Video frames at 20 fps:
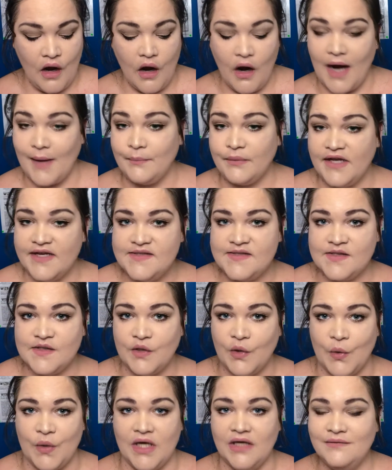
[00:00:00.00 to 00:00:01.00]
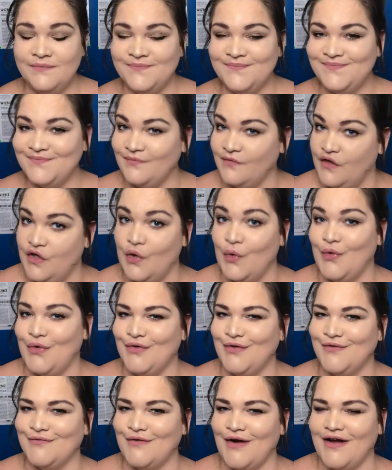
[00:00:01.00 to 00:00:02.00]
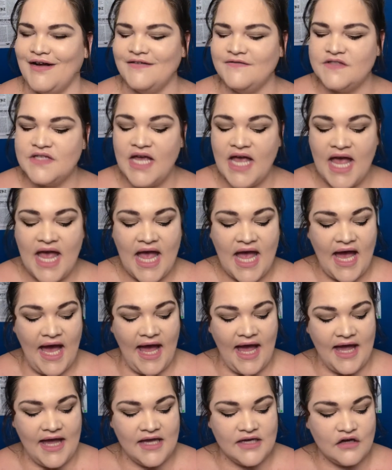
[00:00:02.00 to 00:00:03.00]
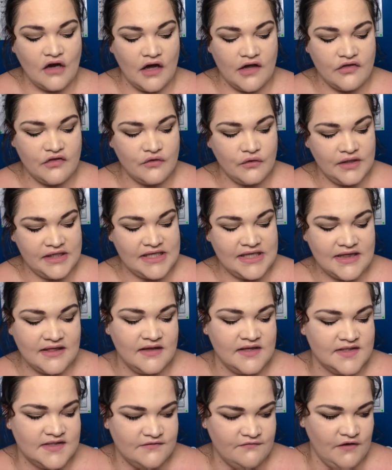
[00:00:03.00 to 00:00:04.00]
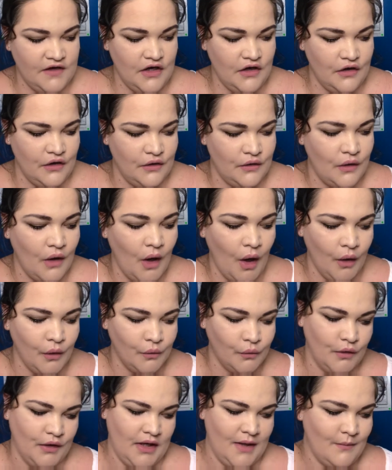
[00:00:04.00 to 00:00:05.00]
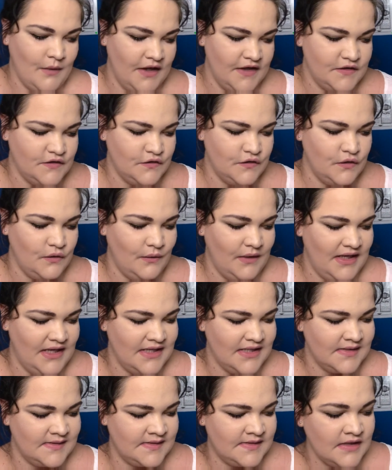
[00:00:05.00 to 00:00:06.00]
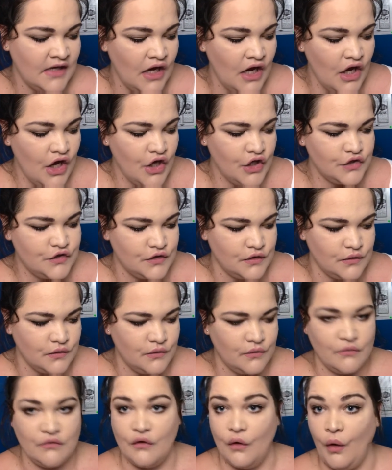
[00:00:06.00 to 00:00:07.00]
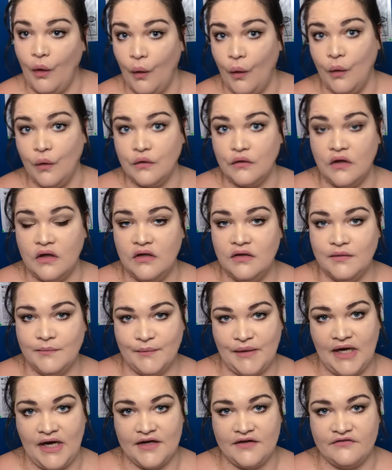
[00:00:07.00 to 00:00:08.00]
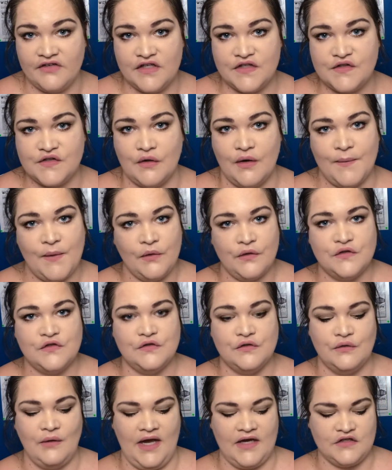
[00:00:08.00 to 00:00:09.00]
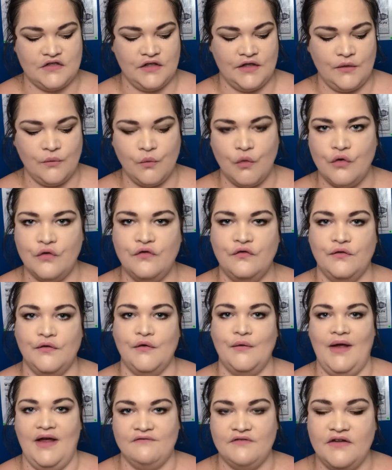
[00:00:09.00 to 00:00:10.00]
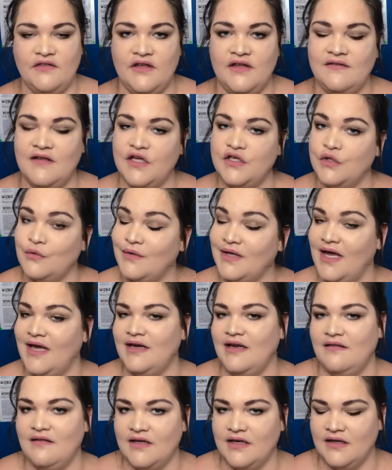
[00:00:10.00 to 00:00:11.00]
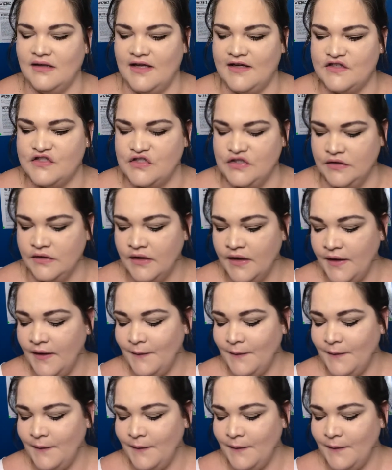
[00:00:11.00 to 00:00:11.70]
I placed the order arrived, and I thought in this video what I might do is do the haul part of it. So I'm going to actually walk through everything that you get in the collection